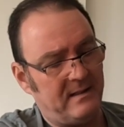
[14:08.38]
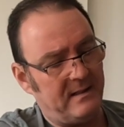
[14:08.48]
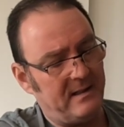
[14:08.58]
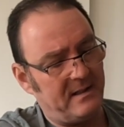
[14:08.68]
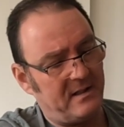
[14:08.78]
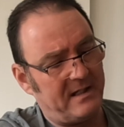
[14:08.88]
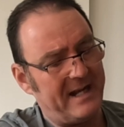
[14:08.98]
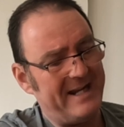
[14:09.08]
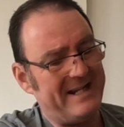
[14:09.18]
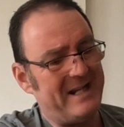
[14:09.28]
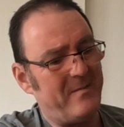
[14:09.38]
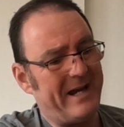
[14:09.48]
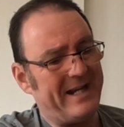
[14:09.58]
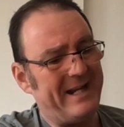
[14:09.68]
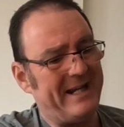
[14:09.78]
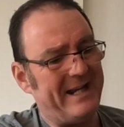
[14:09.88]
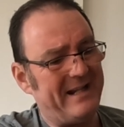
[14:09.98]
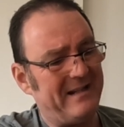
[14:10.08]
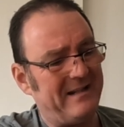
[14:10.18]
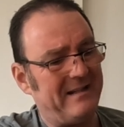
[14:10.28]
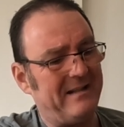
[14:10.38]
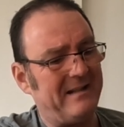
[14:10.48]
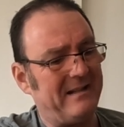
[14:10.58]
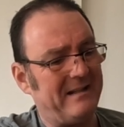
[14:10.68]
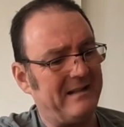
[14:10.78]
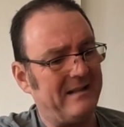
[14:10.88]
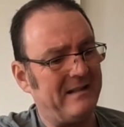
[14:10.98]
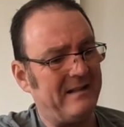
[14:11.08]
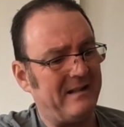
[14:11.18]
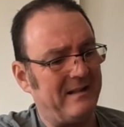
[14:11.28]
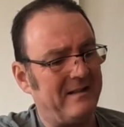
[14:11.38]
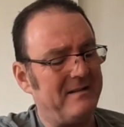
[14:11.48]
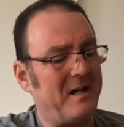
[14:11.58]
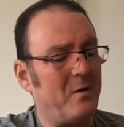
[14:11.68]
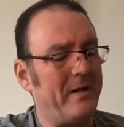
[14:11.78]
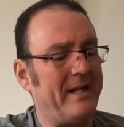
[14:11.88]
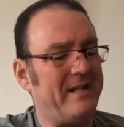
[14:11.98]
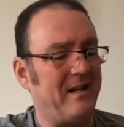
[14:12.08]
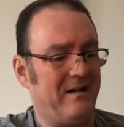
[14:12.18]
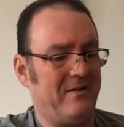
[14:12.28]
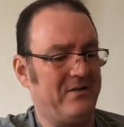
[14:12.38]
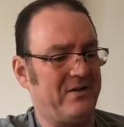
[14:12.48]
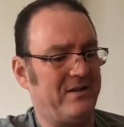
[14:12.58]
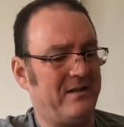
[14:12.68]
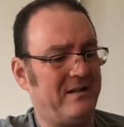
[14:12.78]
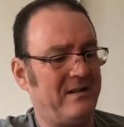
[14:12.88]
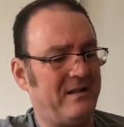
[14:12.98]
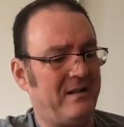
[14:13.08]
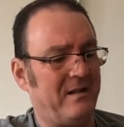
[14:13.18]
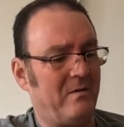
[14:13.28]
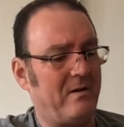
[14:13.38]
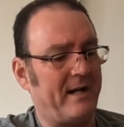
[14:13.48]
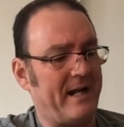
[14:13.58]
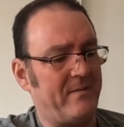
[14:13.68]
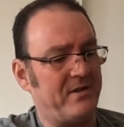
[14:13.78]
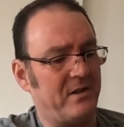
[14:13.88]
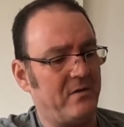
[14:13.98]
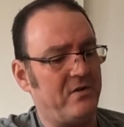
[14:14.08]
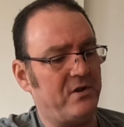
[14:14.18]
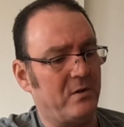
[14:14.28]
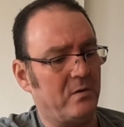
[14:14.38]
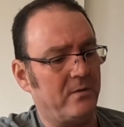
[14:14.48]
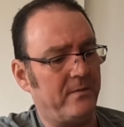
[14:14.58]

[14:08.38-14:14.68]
And can he get it back in again? No, he can't. What an absolute tool.